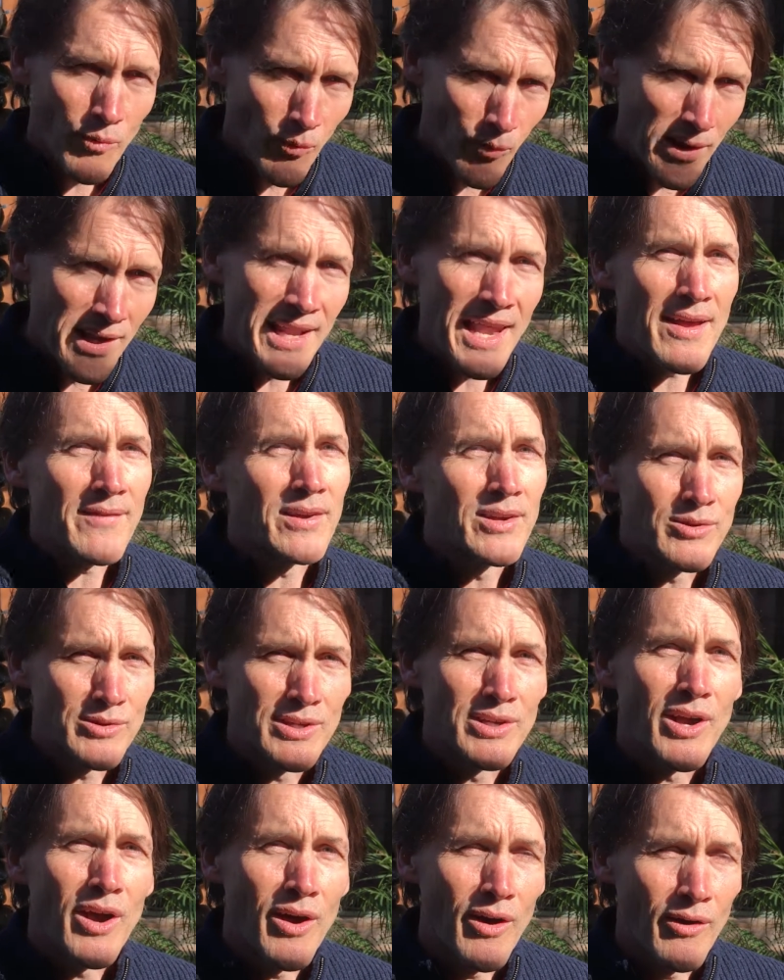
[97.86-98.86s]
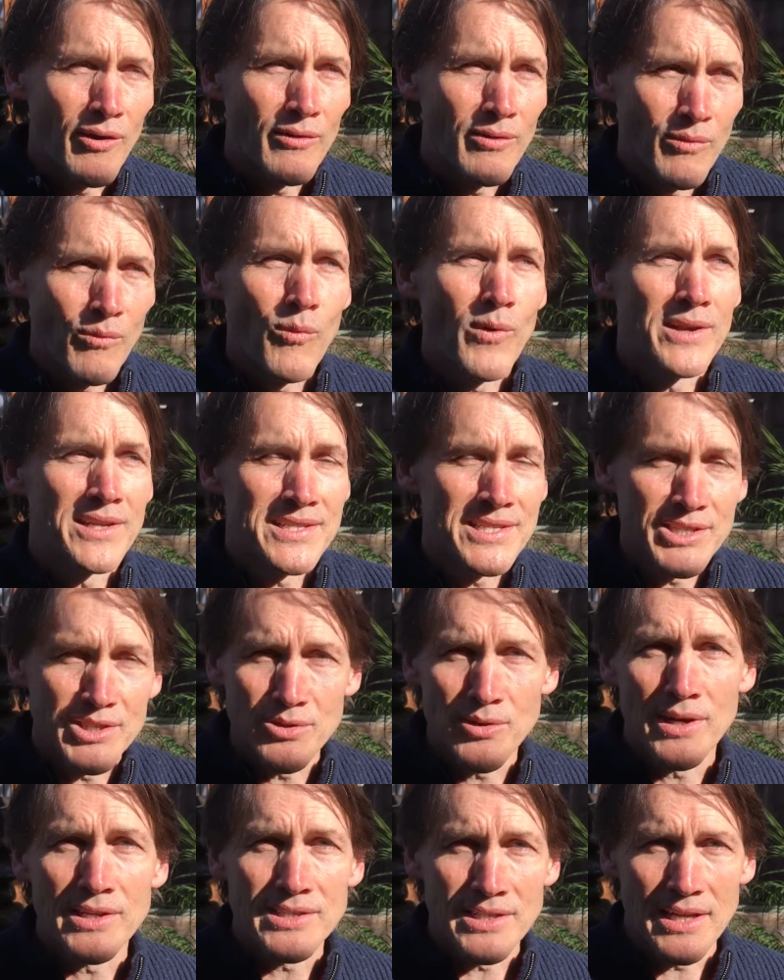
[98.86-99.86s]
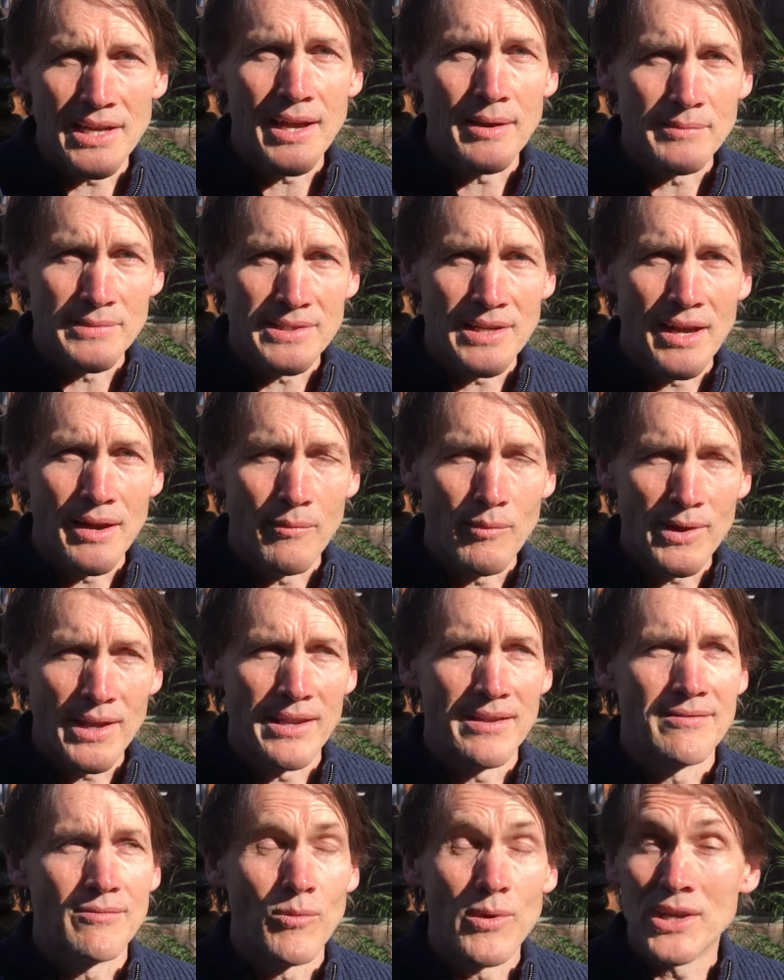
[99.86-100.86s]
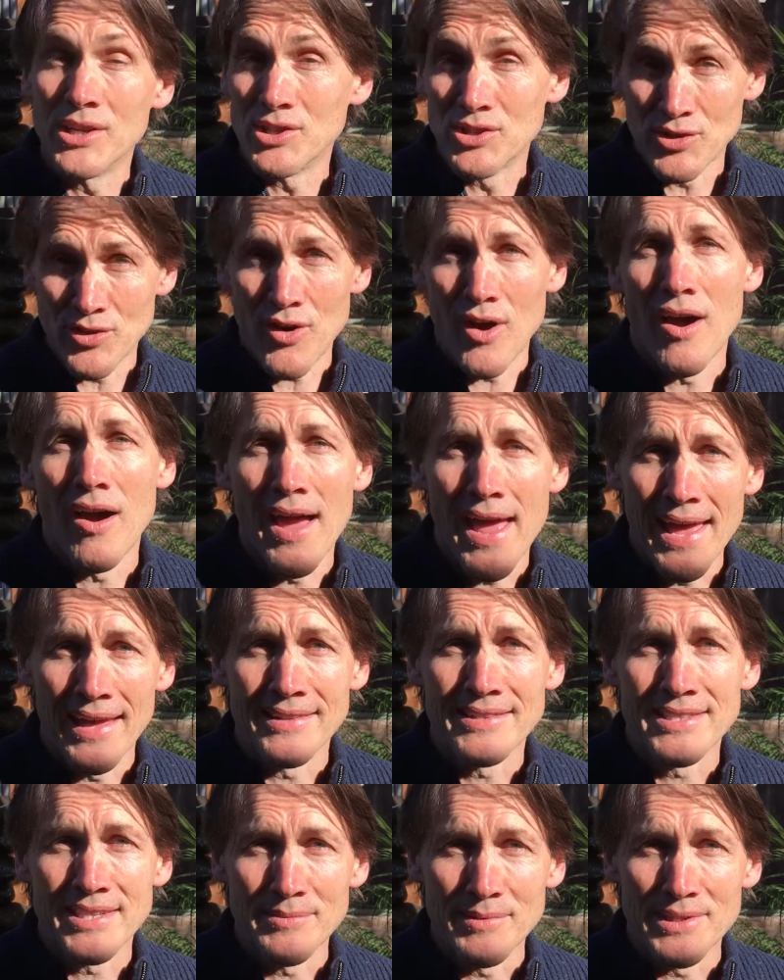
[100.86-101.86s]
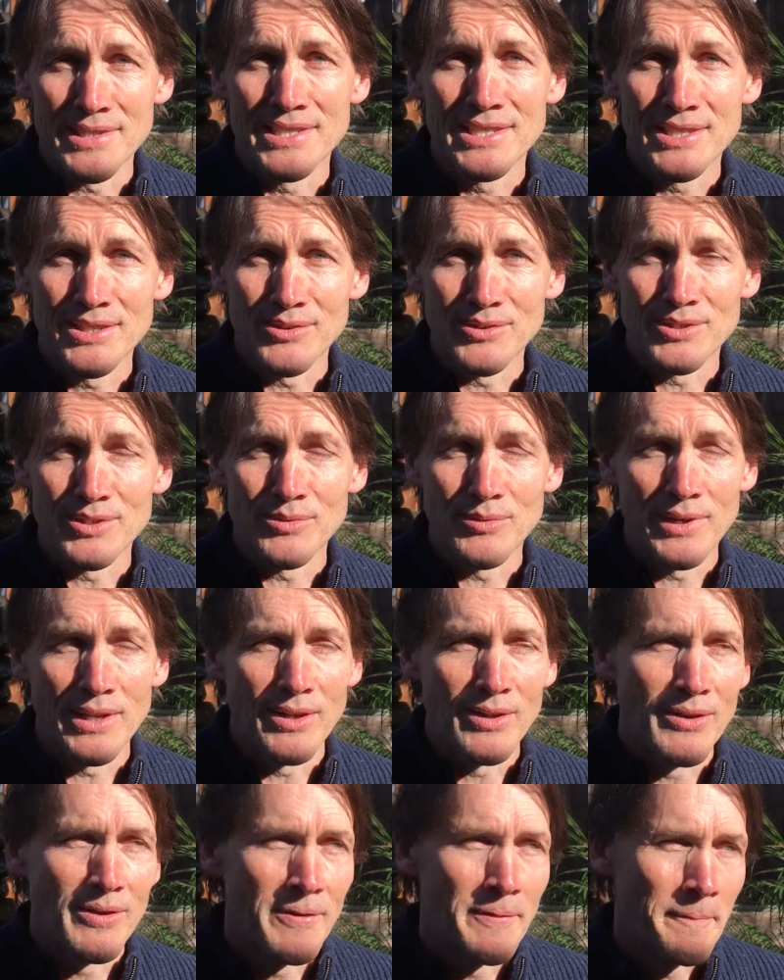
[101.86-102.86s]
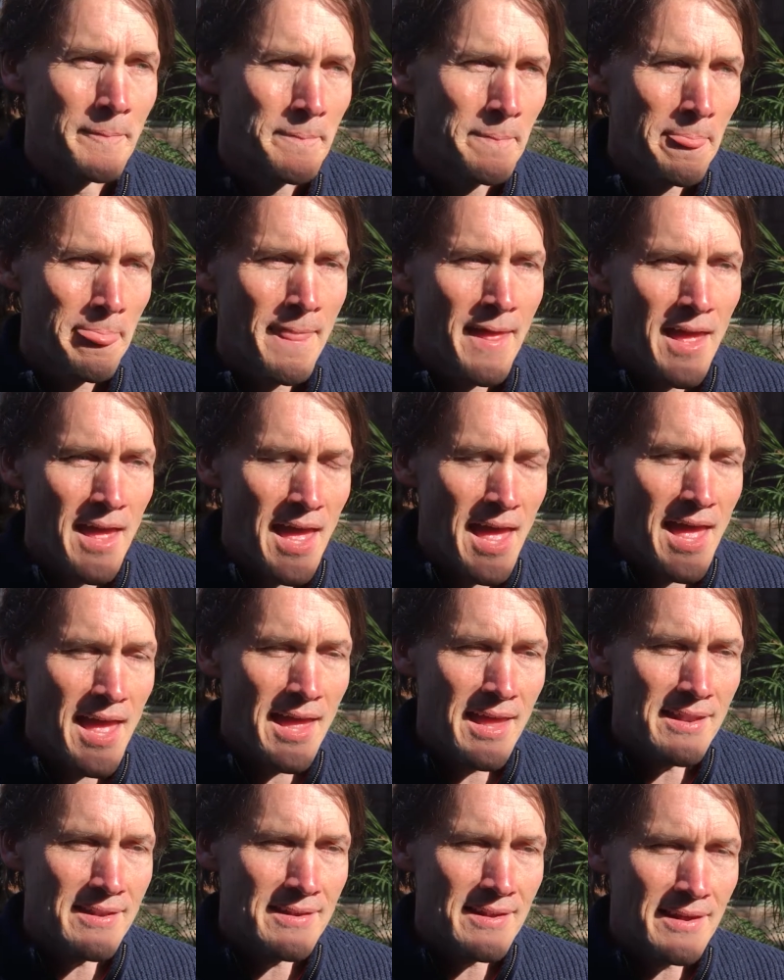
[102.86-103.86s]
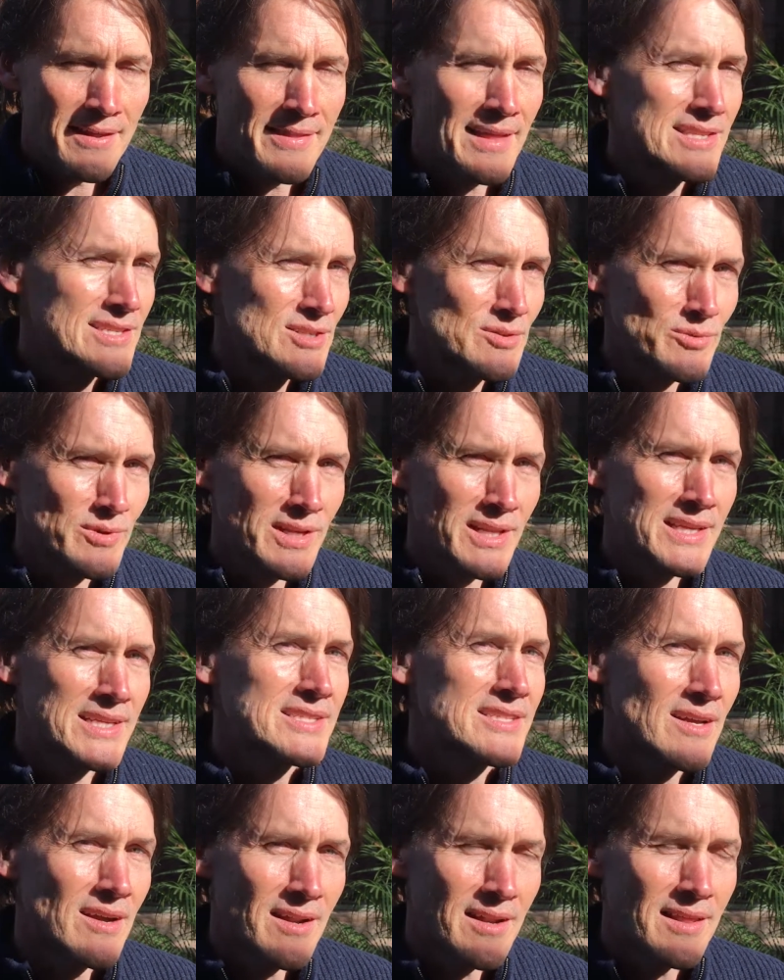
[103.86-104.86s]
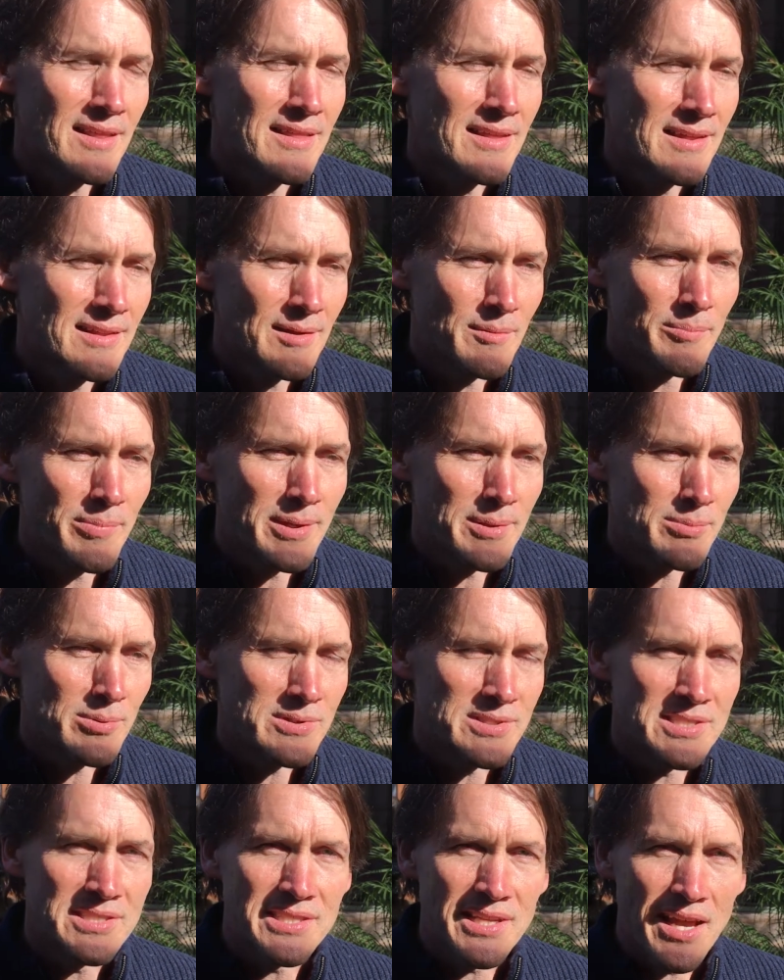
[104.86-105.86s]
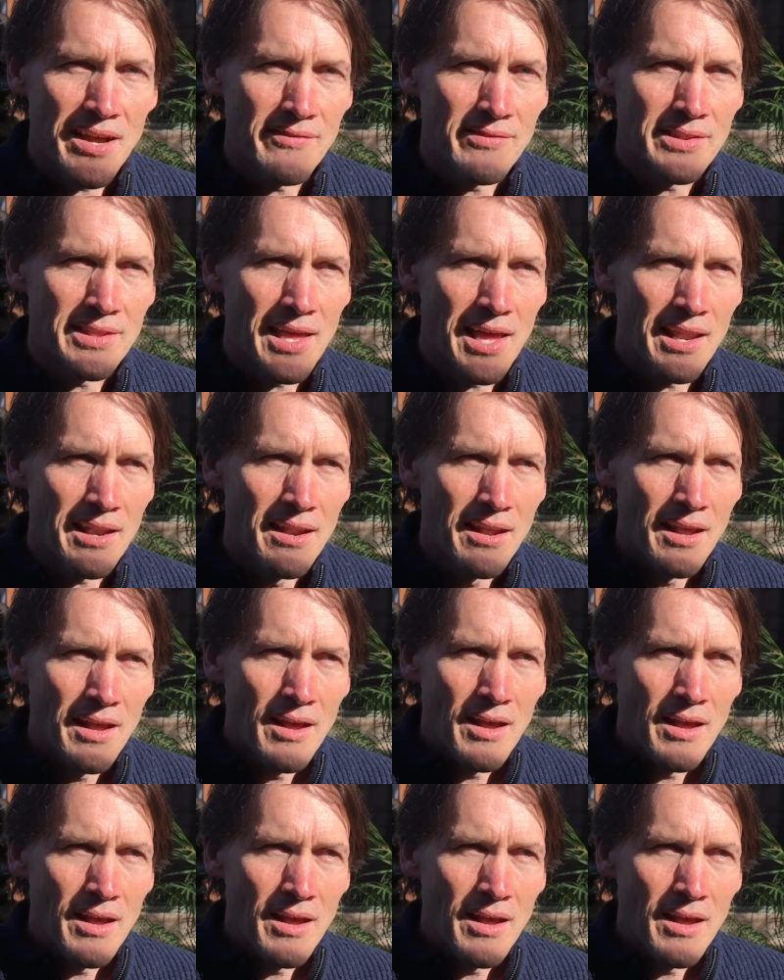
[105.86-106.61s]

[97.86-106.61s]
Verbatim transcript: we can have a good go when a situation comes up. We can, we can try out some of the skills that we learn. And uh, that's the really exciting thing that people discover that